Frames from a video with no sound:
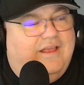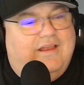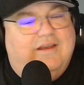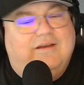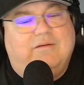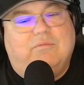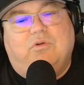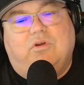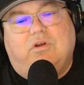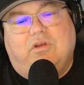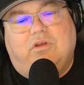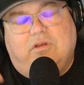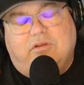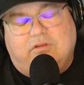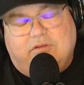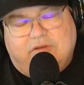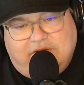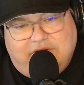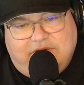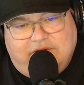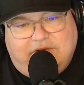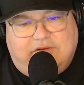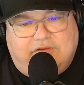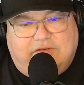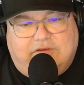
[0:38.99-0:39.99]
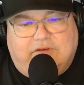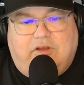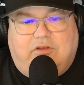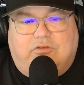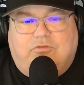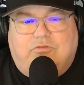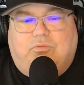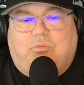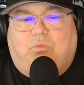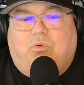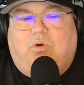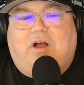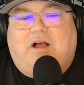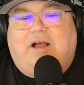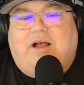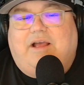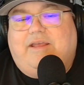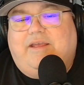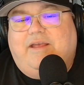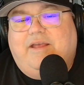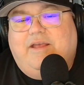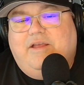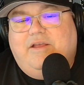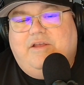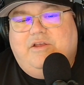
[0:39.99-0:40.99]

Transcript: and I'm going to discuss why.